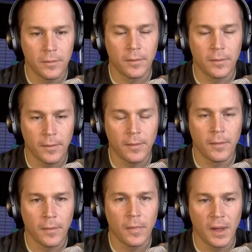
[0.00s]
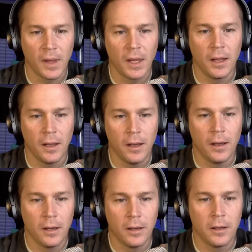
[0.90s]

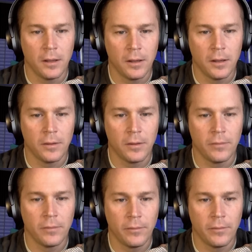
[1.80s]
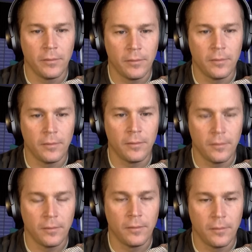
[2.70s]

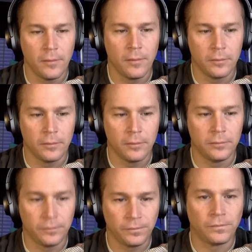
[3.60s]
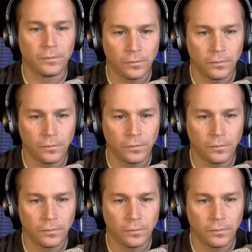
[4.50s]
[no speech]